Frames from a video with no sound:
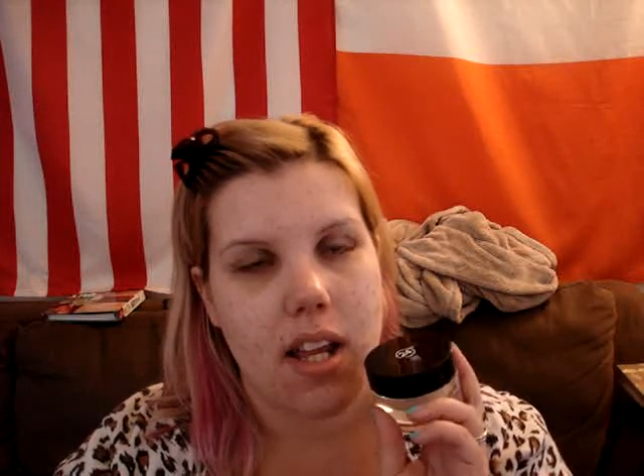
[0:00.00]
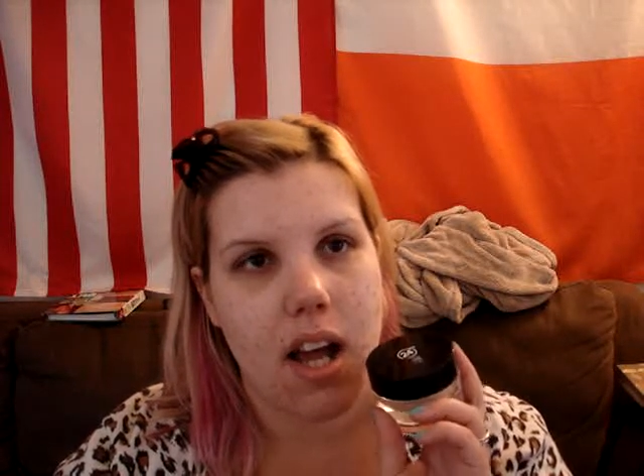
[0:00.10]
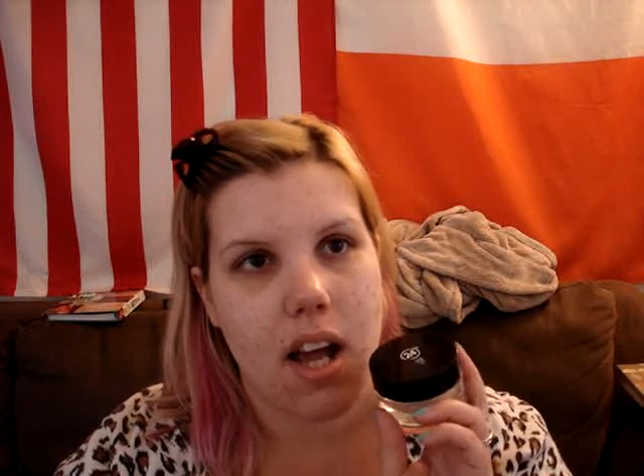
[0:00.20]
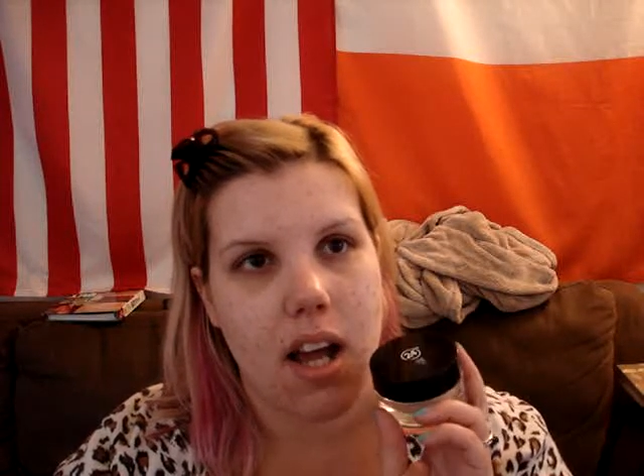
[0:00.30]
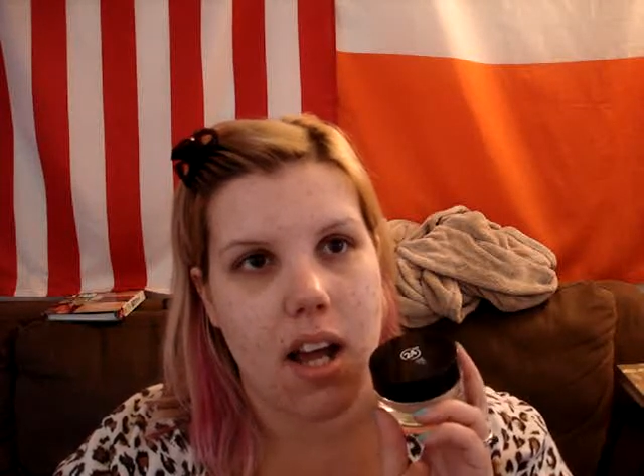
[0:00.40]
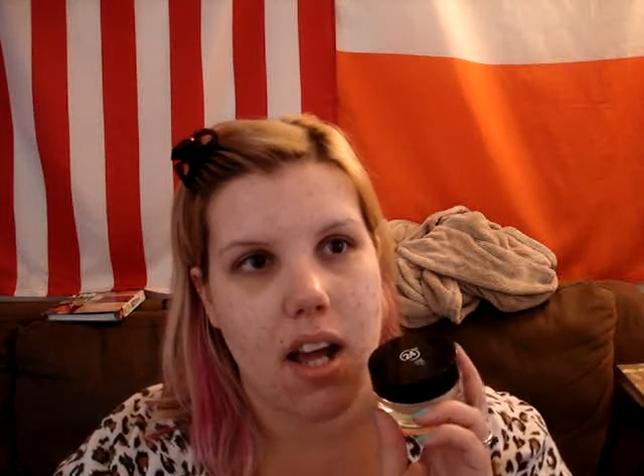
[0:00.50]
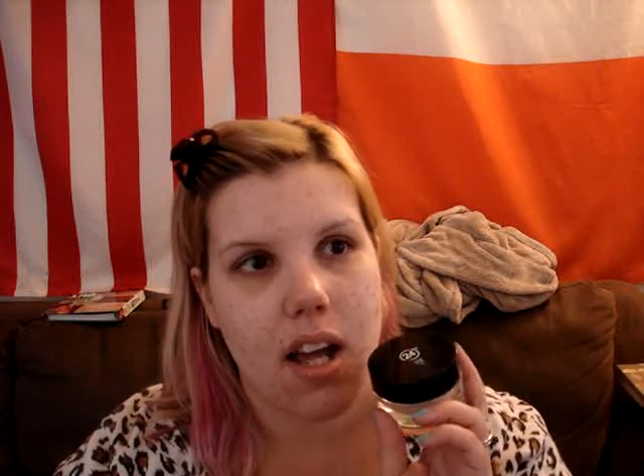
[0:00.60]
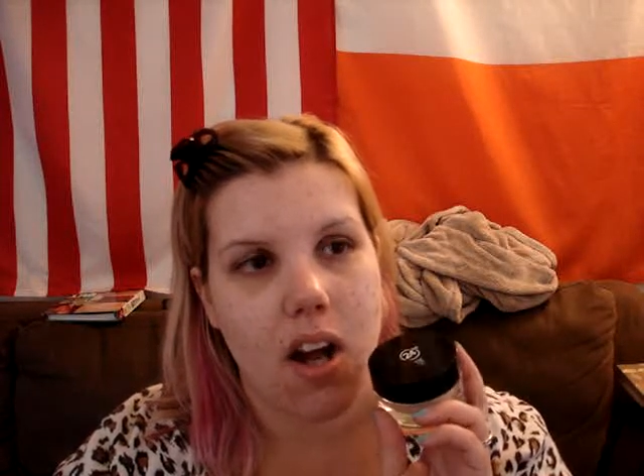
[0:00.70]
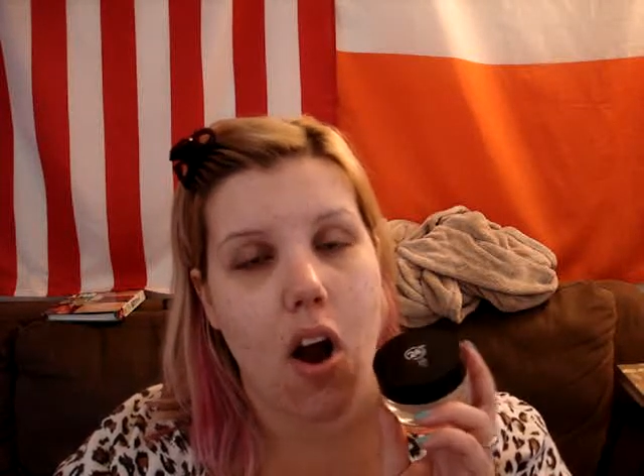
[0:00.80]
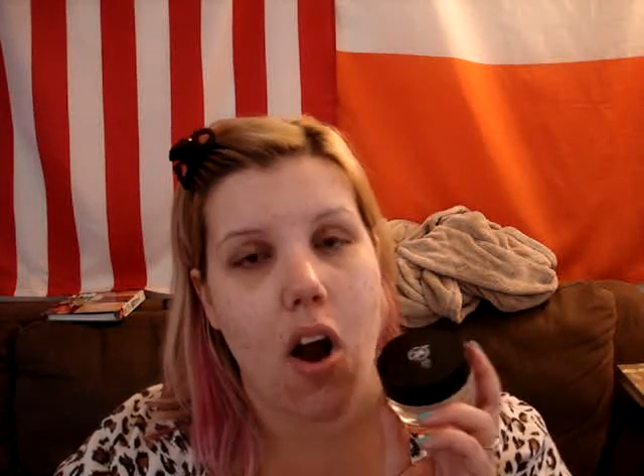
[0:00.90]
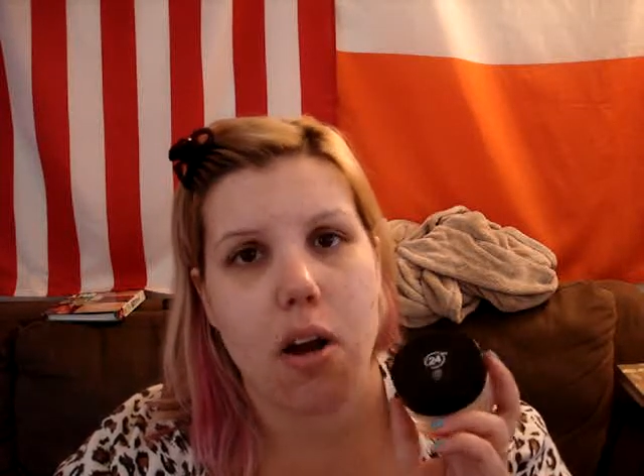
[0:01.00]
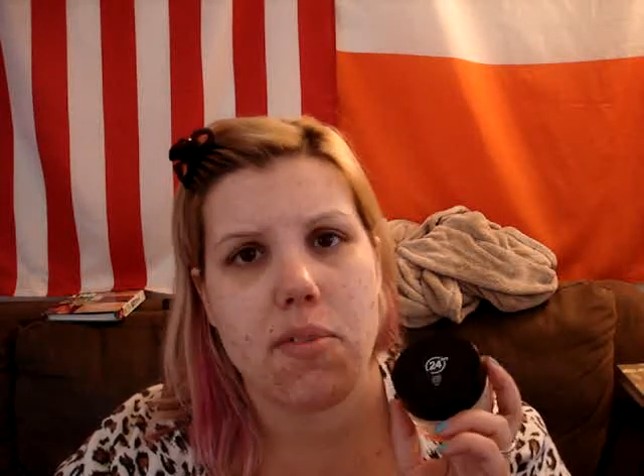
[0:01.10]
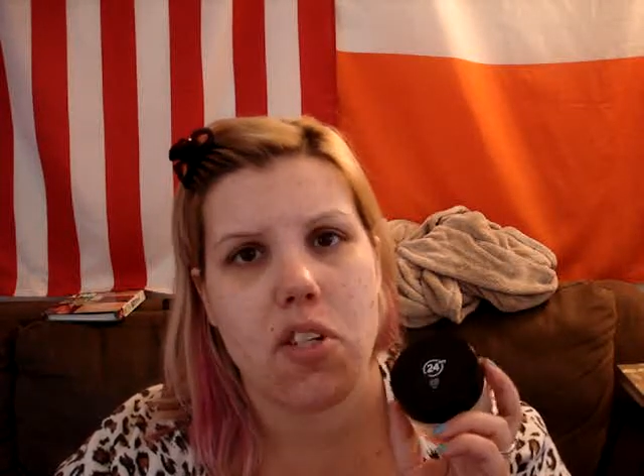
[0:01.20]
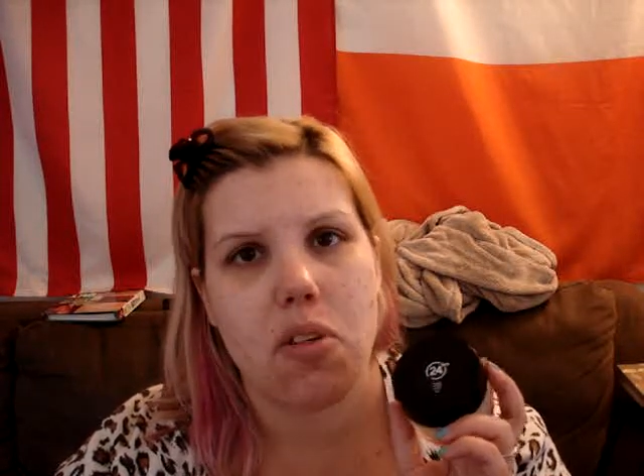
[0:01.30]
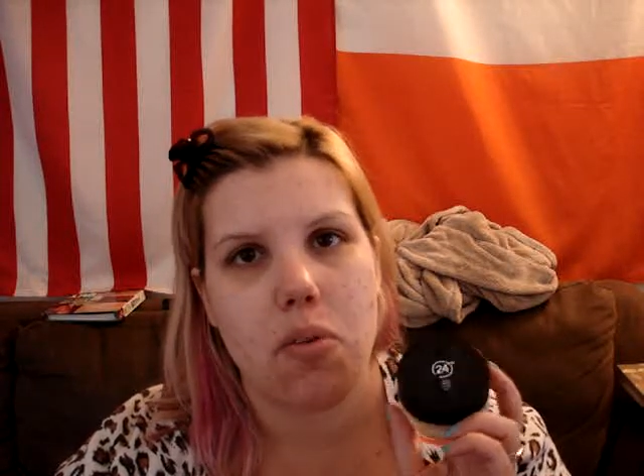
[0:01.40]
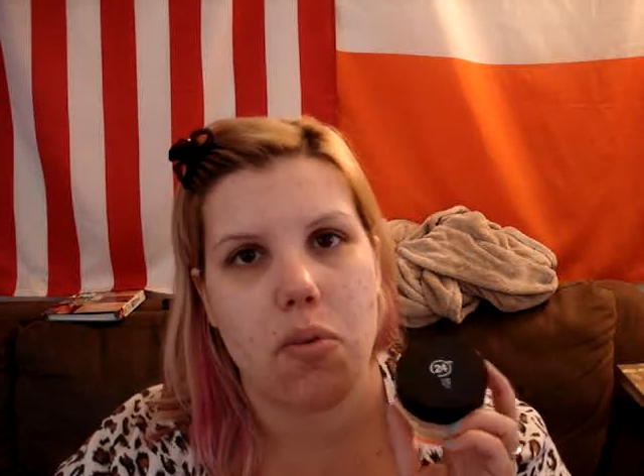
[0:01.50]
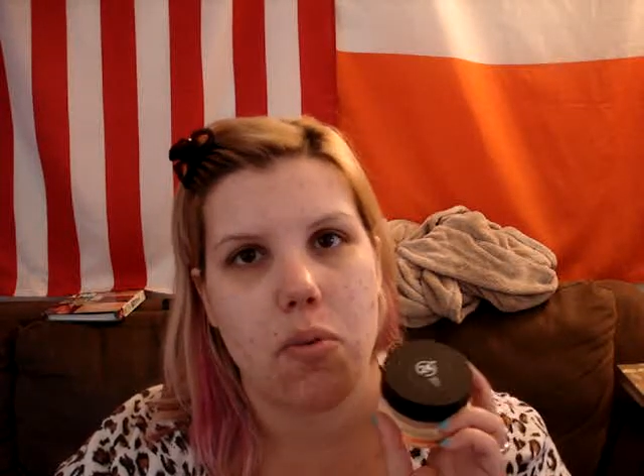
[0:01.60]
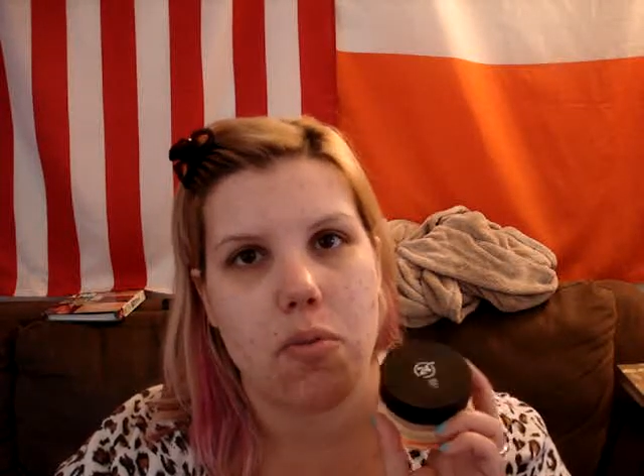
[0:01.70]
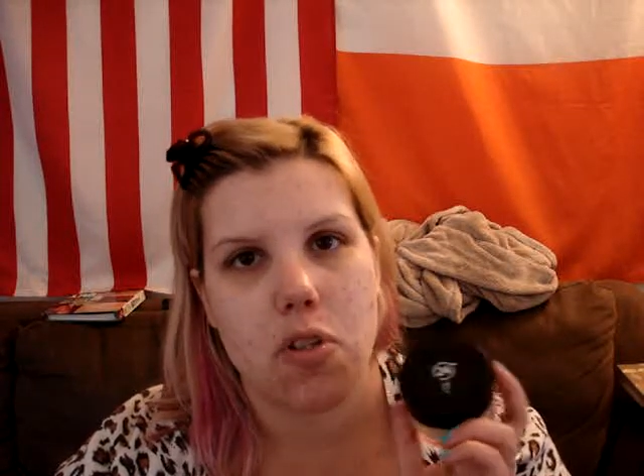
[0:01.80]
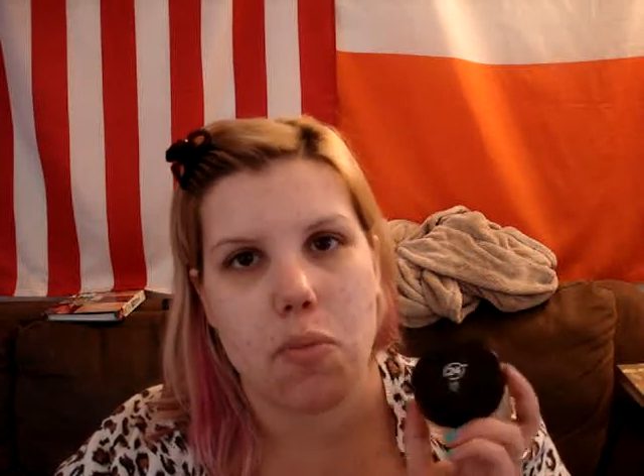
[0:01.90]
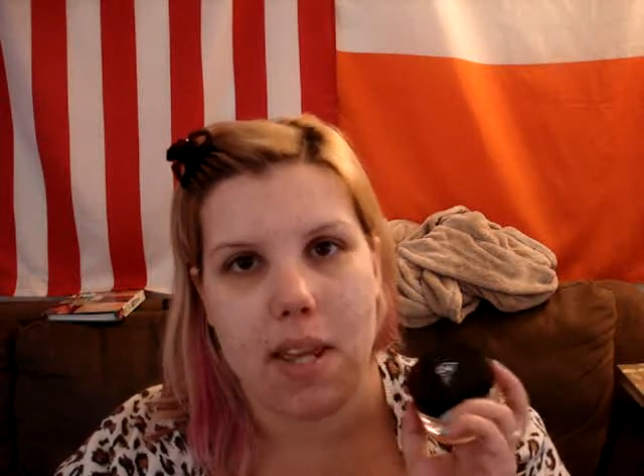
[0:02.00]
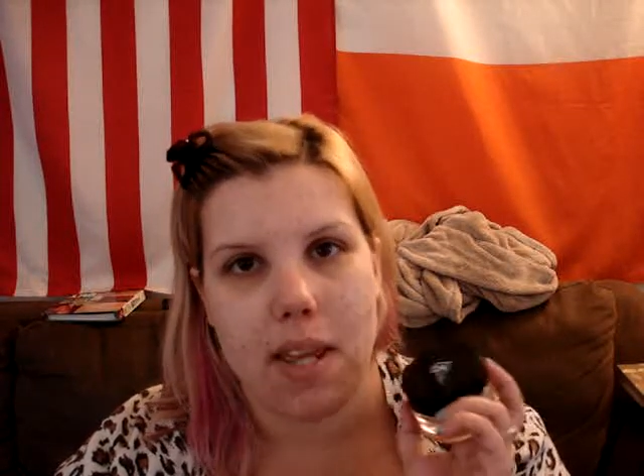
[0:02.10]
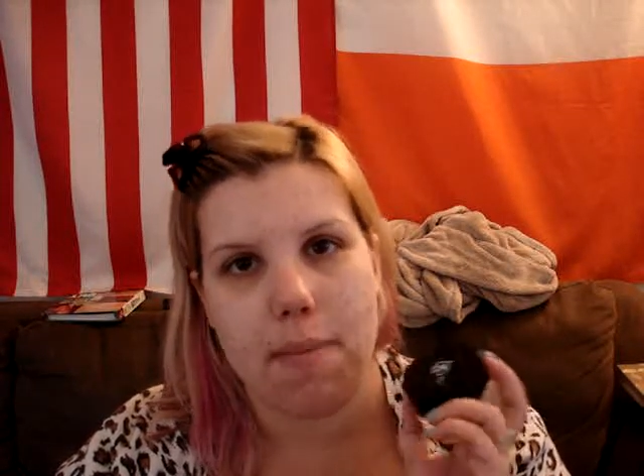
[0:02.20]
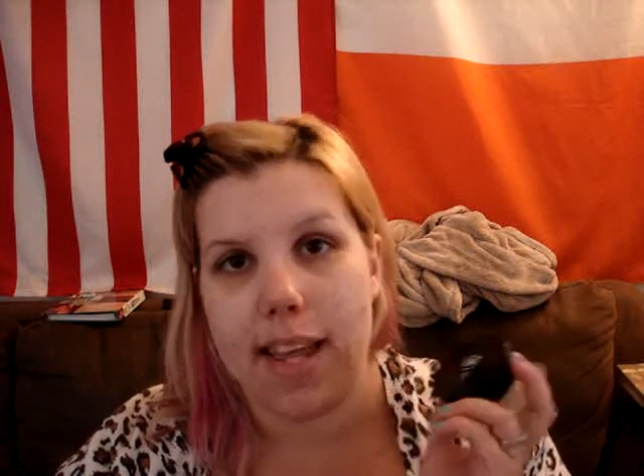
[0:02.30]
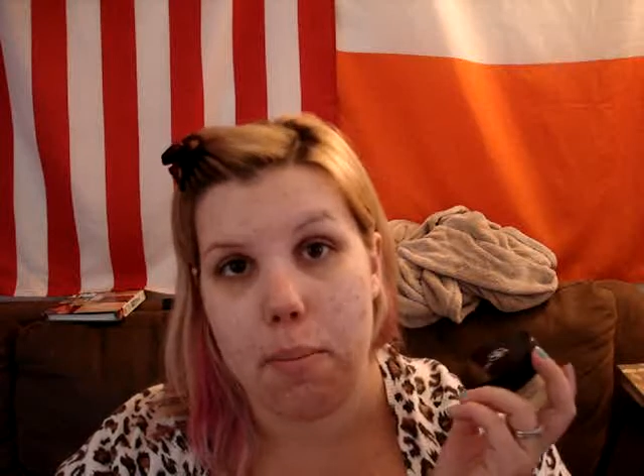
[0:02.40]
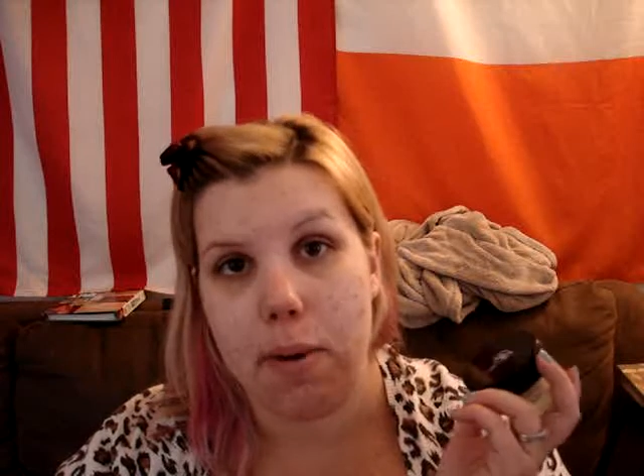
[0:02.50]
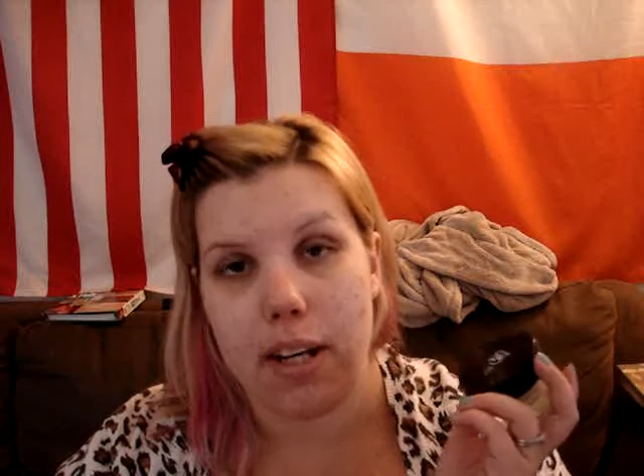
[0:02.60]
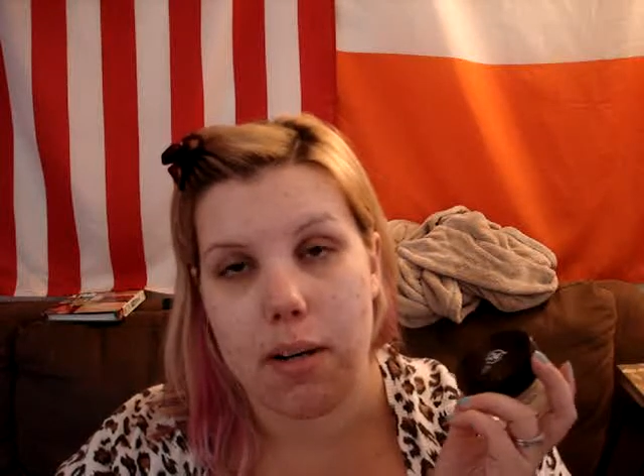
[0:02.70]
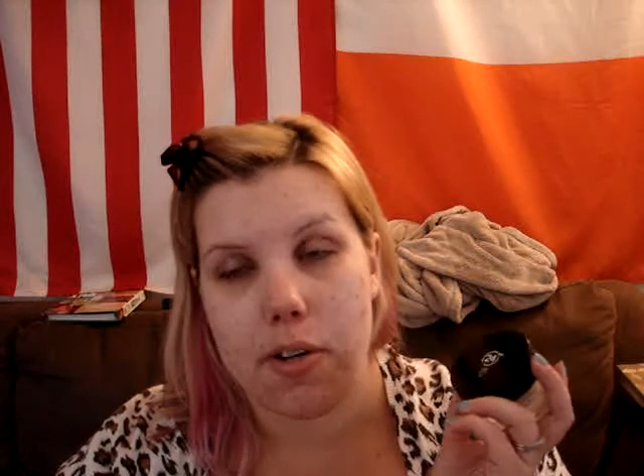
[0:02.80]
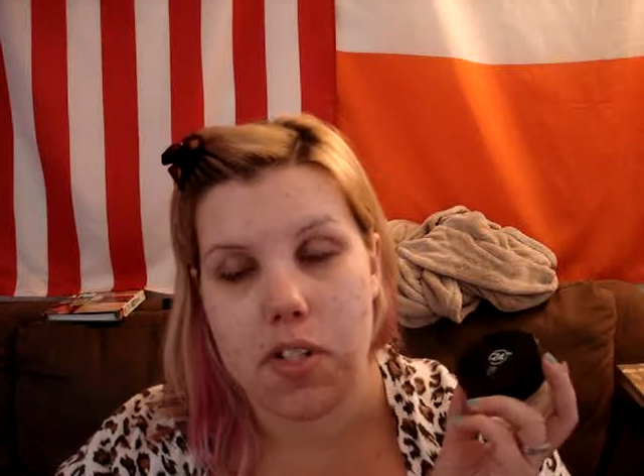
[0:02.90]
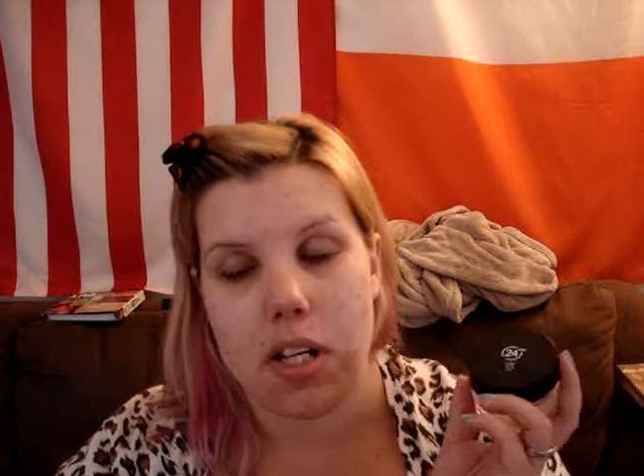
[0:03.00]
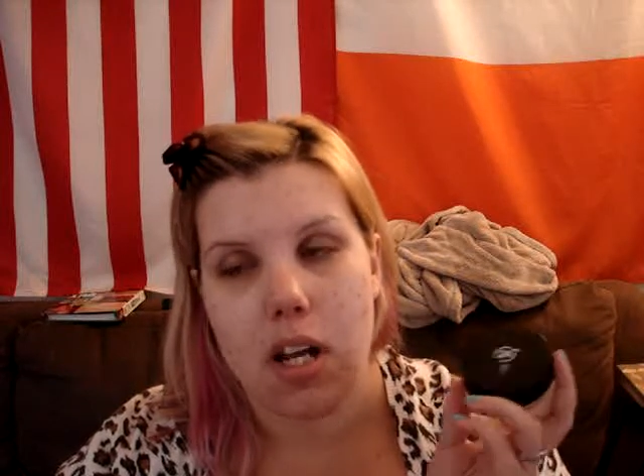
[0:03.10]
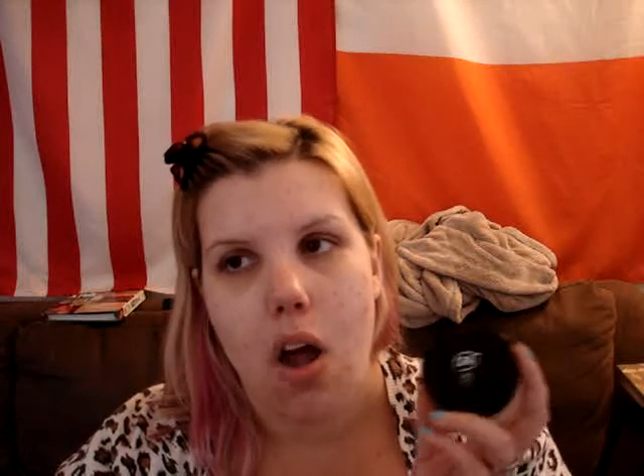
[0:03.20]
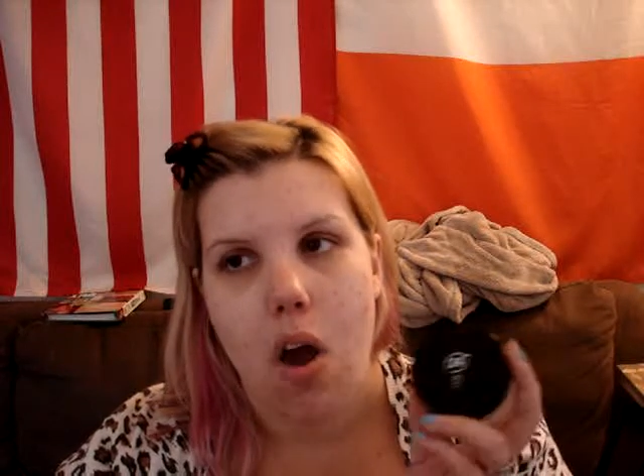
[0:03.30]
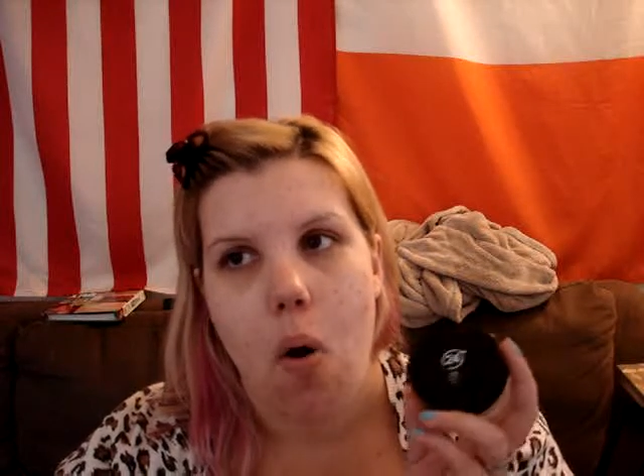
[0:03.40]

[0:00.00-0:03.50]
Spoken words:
harm to me being a pregnant person,